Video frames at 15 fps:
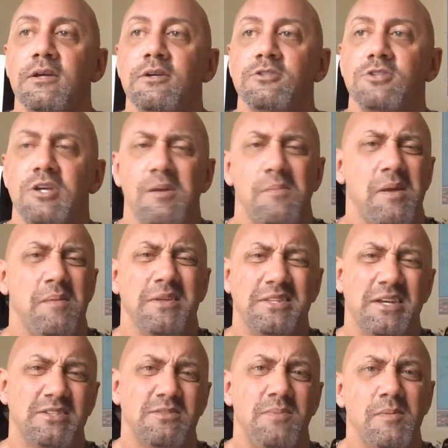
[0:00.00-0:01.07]
So you got maybe a
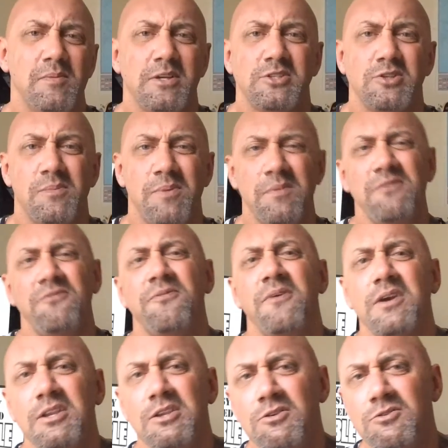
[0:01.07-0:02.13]
dozen people that show up. How many
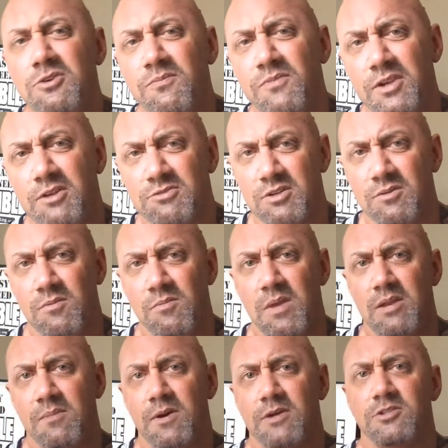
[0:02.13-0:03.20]
fucking YouTube videos are going to be
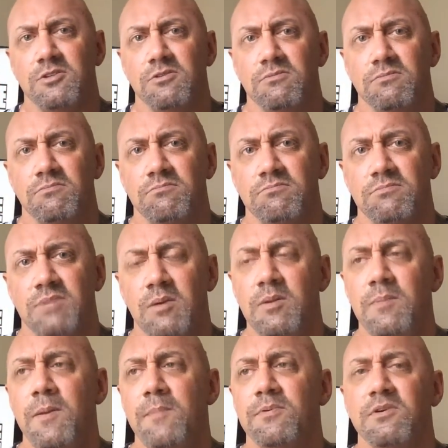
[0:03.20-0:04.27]
made about you? How
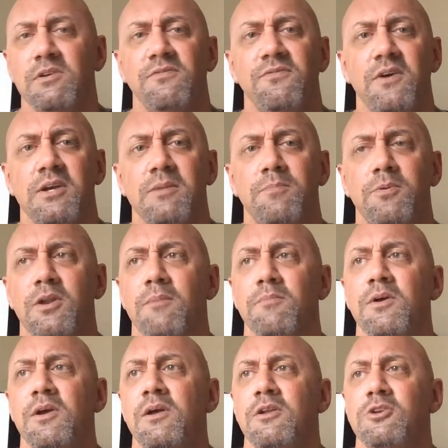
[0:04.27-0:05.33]
many people are going to fucking put
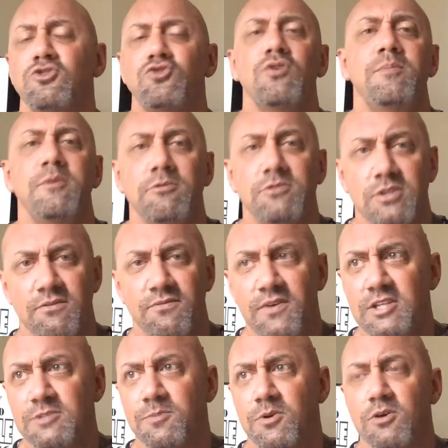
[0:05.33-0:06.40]
up tributes on
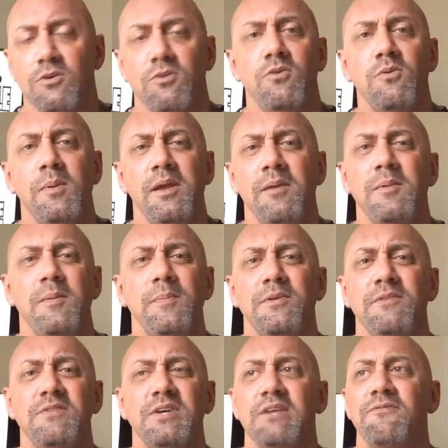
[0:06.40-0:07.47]
Facebook? Or how many people
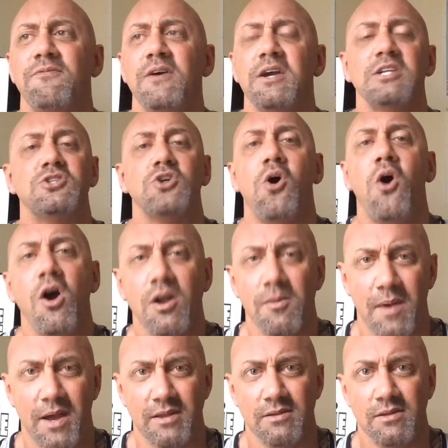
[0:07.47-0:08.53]
are even going to fucking talk
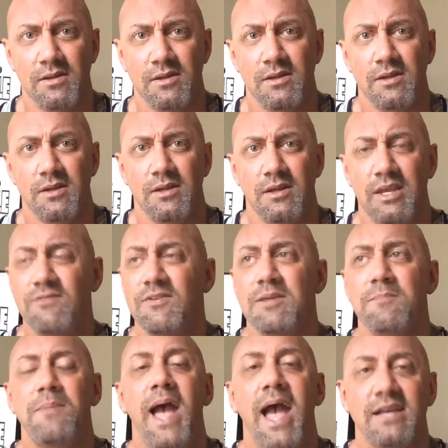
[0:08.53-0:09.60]
about it? Even
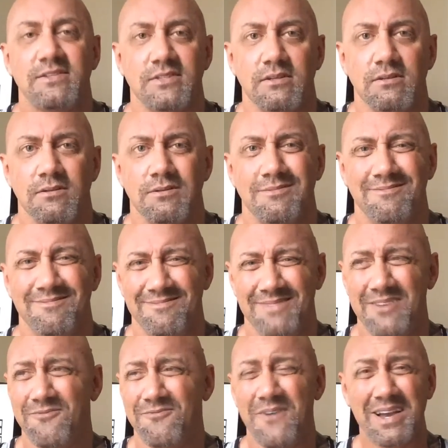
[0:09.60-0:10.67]
in passing.
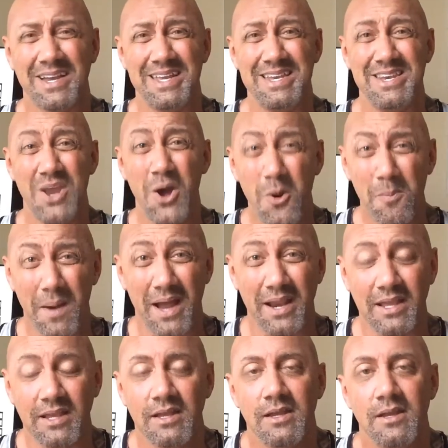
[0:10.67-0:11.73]
Like, fucking
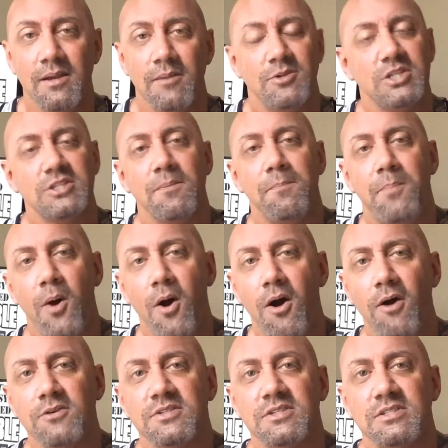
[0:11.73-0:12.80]
nobody. But you get the
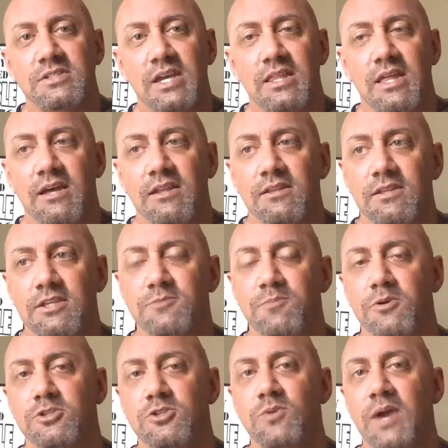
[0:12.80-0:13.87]
balls to say that this
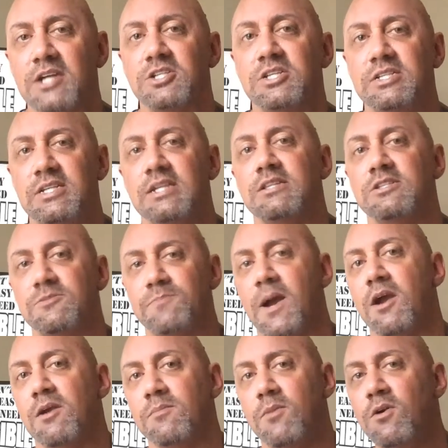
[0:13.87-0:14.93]
person who actually did
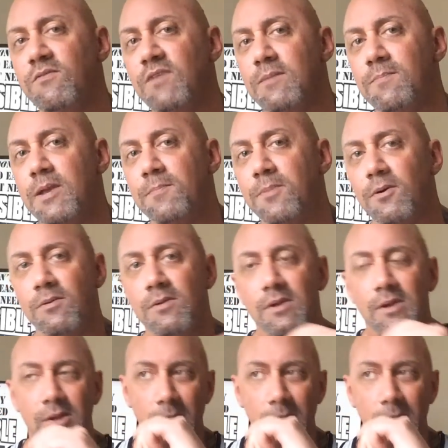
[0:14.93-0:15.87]
inspire and motivate people,